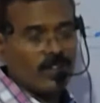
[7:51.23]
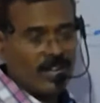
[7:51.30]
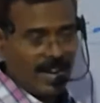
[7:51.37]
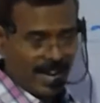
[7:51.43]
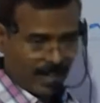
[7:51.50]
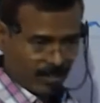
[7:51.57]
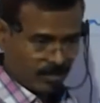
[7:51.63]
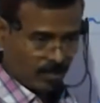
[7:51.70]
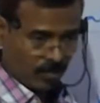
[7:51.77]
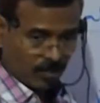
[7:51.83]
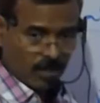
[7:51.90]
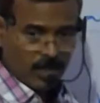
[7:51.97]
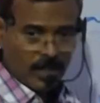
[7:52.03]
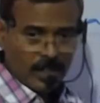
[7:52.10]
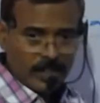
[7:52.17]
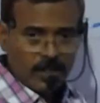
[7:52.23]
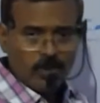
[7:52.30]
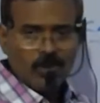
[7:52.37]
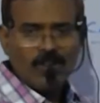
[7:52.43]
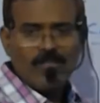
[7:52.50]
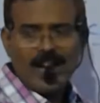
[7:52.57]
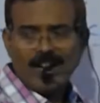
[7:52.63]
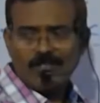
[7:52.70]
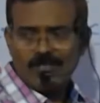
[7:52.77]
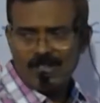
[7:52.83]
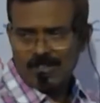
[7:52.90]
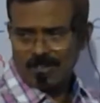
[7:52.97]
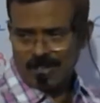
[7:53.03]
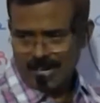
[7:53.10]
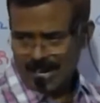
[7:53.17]
reactions. You know that
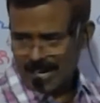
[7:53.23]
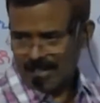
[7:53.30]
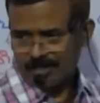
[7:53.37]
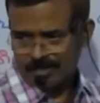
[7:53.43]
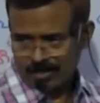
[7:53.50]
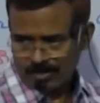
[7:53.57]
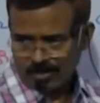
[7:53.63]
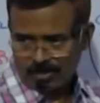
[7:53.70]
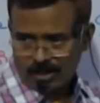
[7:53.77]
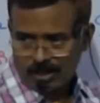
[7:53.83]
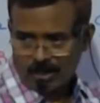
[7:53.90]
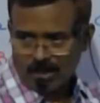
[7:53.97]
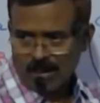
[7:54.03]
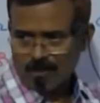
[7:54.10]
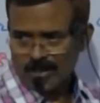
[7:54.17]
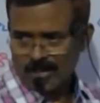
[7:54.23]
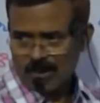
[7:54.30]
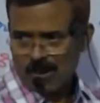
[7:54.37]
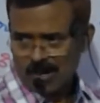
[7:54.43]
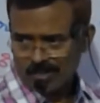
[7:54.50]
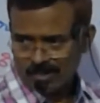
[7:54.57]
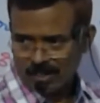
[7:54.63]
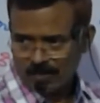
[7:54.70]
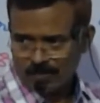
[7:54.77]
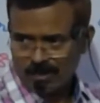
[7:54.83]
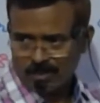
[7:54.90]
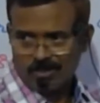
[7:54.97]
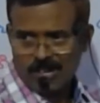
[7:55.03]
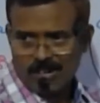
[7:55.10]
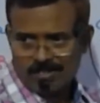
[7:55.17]
these reactions, carbon dioxide
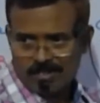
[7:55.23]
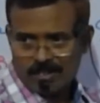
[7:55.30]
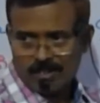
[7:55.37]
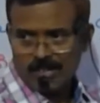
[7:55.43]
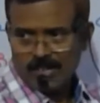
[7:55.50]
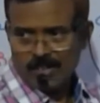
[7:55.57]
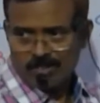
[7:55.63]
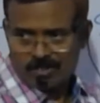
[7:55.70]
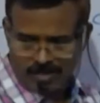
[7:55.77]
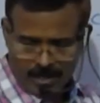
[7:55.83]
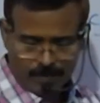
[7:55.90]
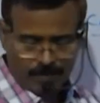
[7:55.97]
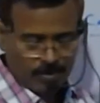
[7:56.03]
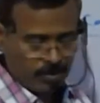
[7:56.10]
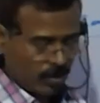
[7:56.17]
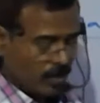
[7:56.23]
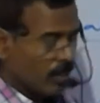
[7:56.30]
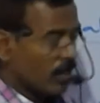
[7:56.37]
fixation steps,